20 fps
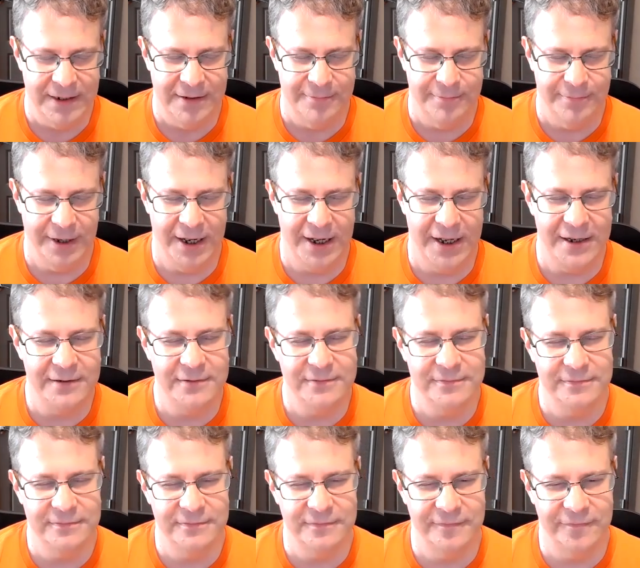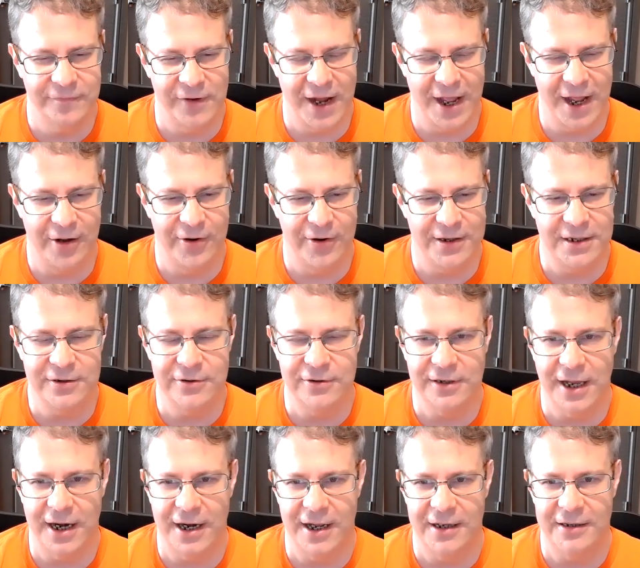But for now, I think you
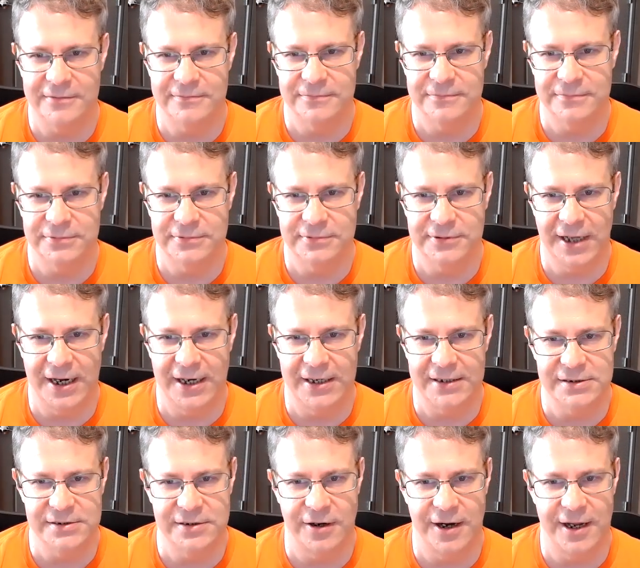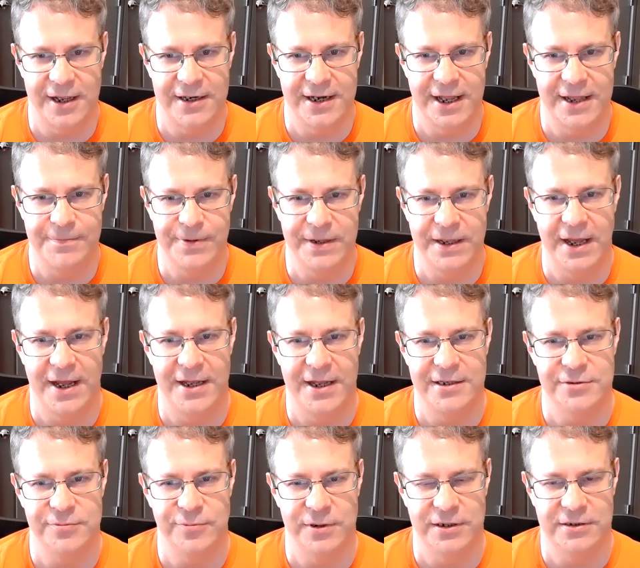gotta start hitting
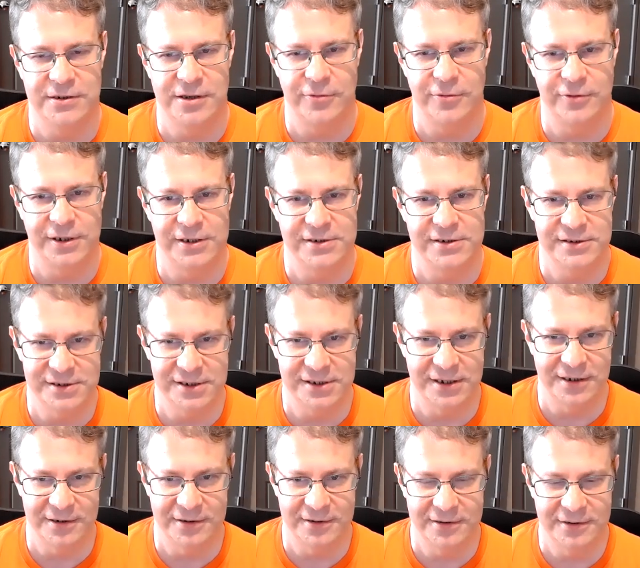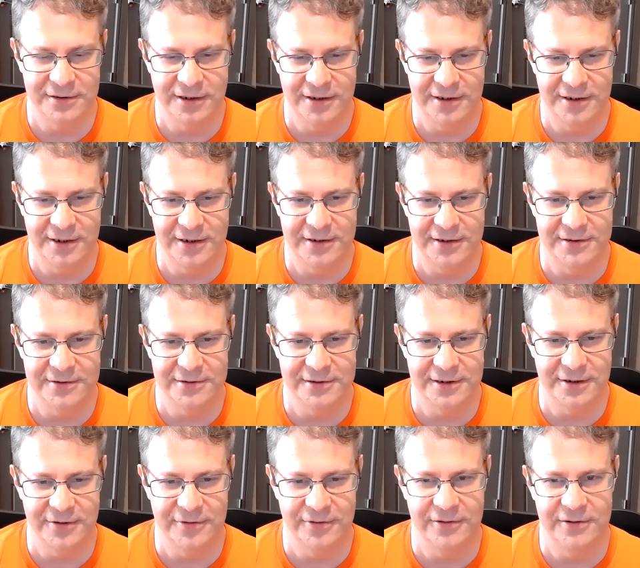APIs with tokens, and
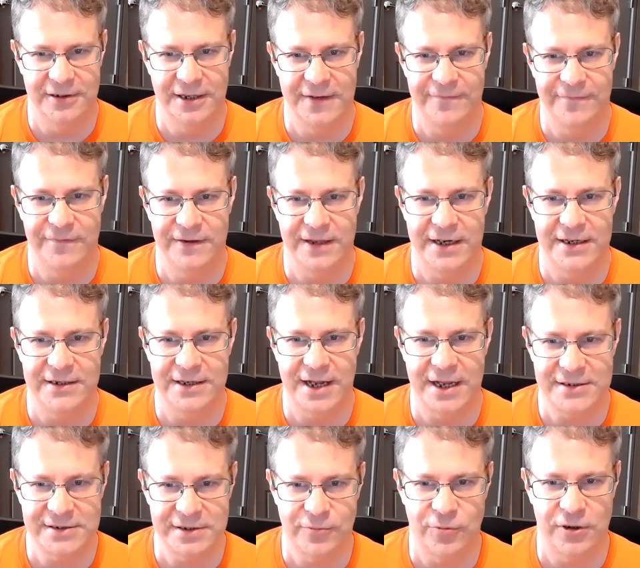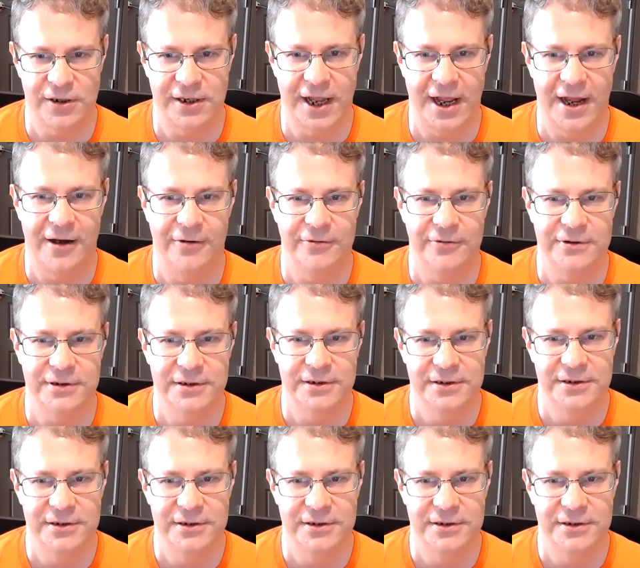you know, if that doesn't work out,